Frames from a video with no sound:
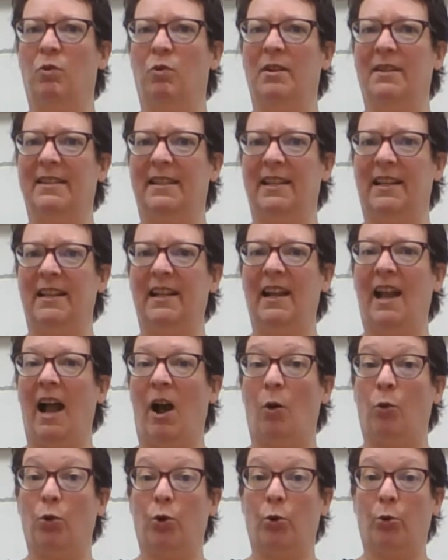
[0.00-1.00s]
we'll see
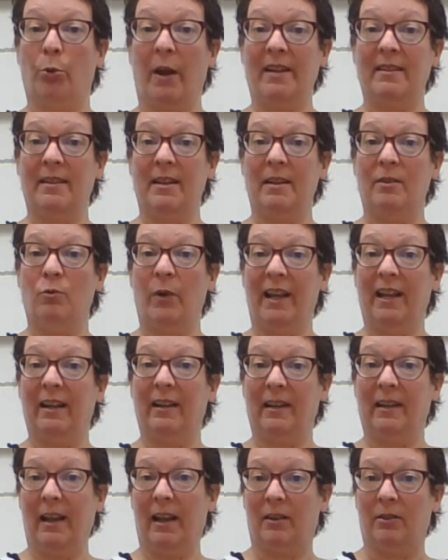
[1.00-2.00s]
how crazy we
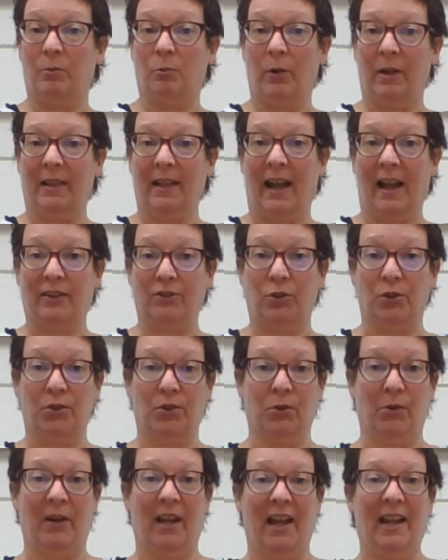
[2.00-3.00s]
can get with
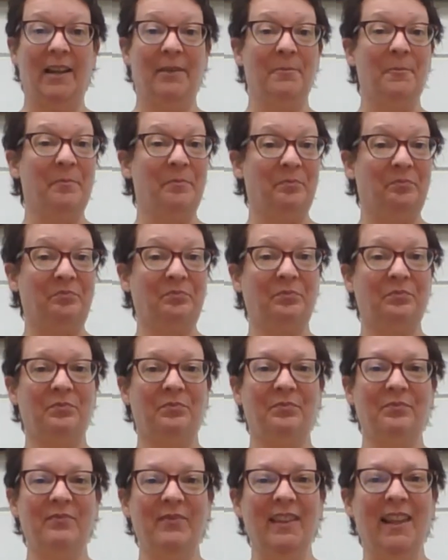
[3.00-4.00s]
actions, okay?
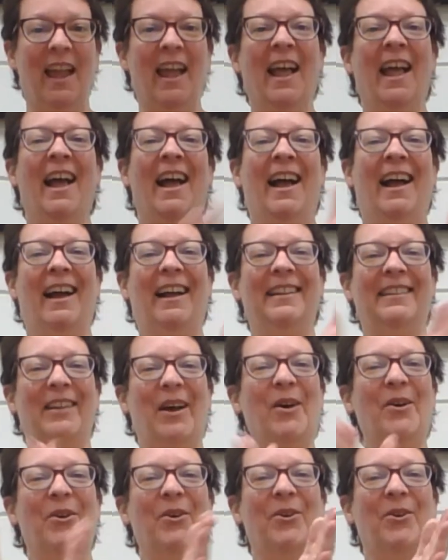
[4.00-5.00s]

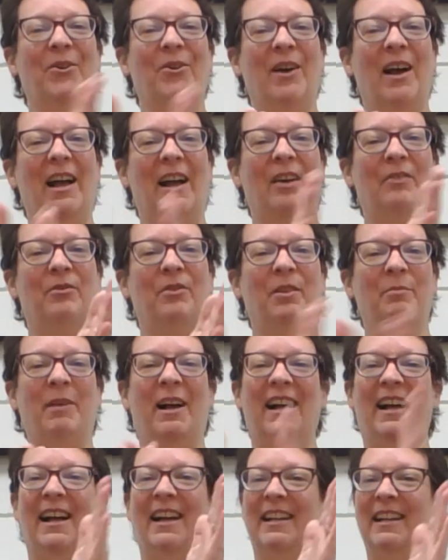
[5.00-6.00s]
Hello,
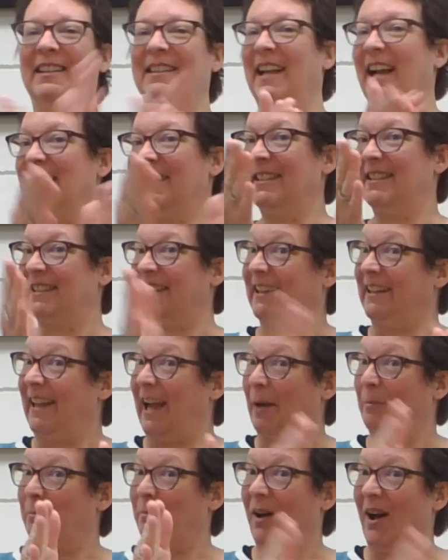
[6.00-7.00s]
everybody, let's
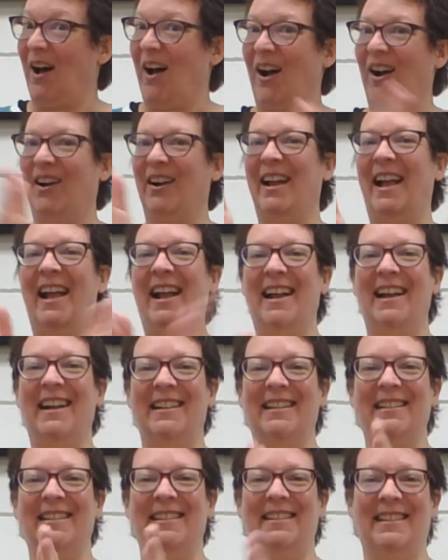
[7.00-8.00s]
clap our
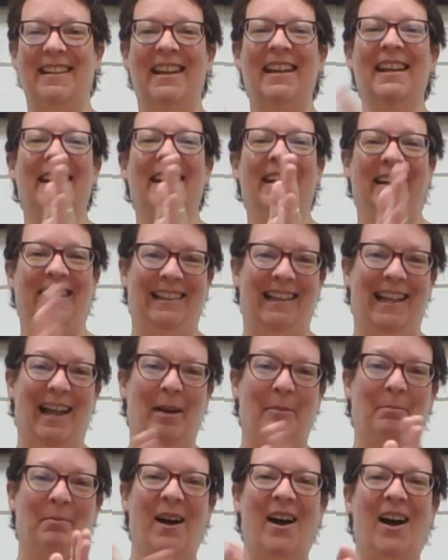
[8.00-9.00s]
hands,
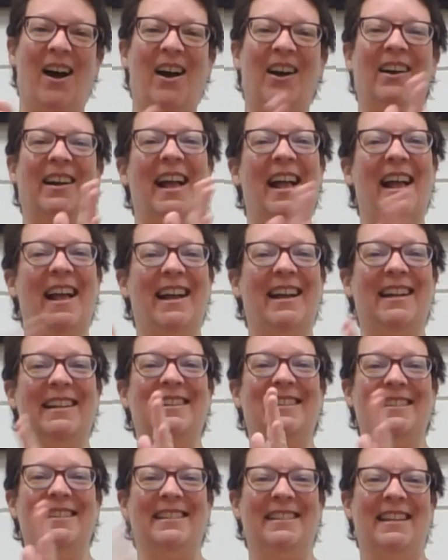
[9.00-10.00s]
clap our
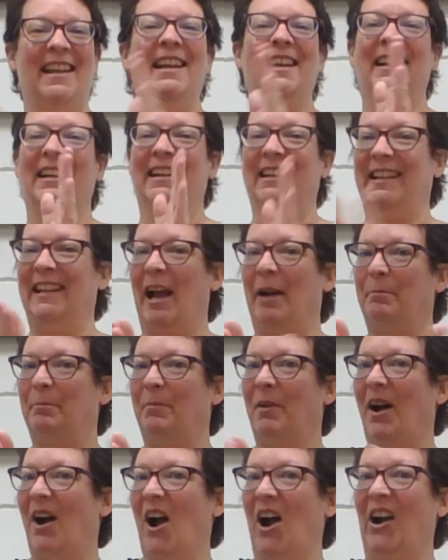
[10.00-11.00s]
hands,
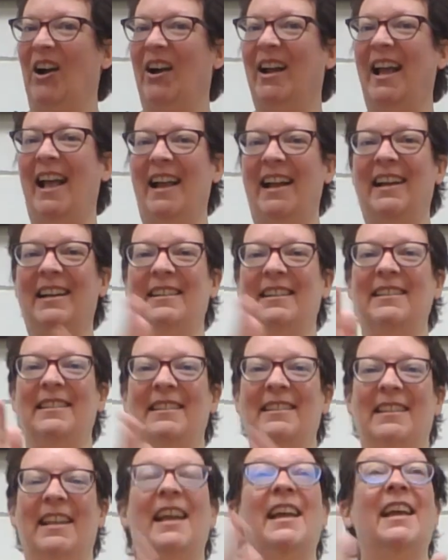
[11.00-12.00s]
clap our
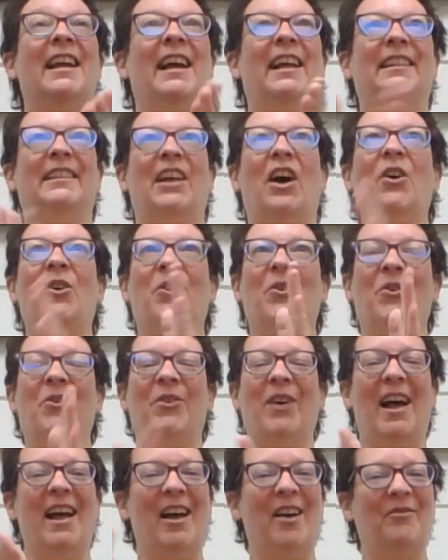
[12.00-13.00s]
hands.
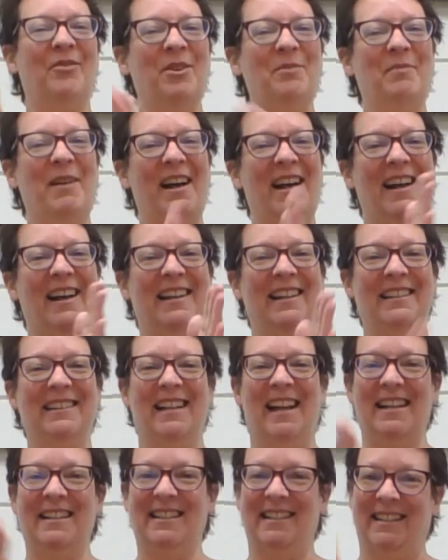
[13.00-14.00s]
Hello, everybody,
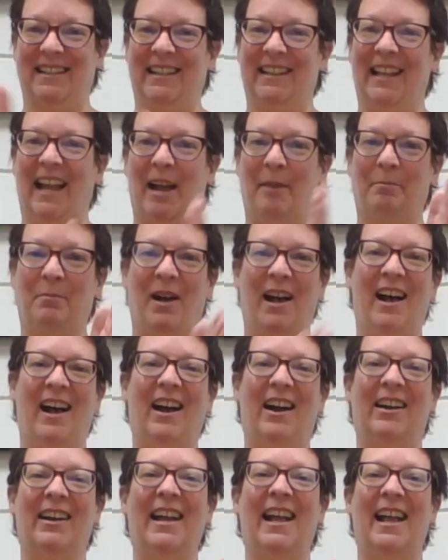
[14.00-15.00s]
let's clap
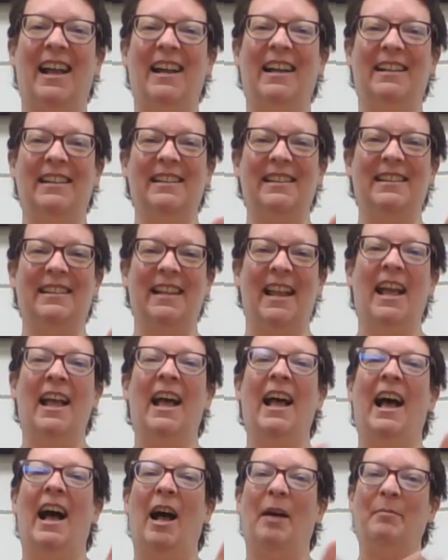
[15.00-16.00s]
our hands.
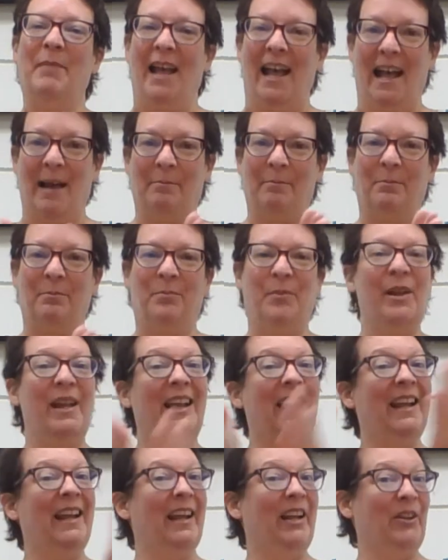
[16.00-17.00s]
I'm
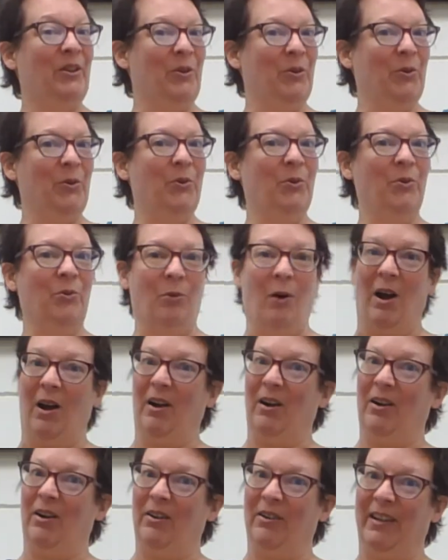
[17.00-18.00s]
happy you
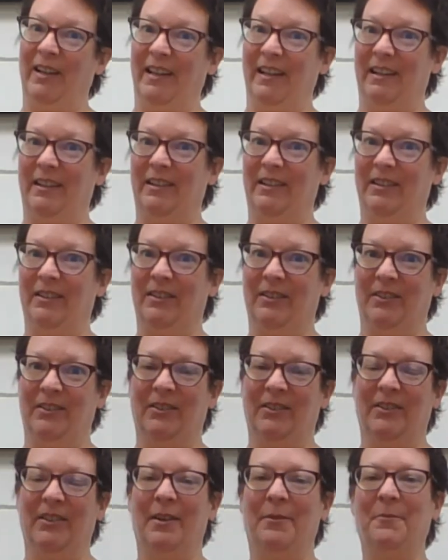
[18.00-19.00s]
are
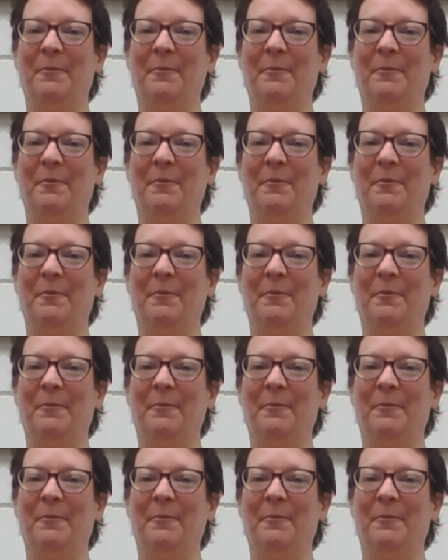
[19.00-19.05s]
here.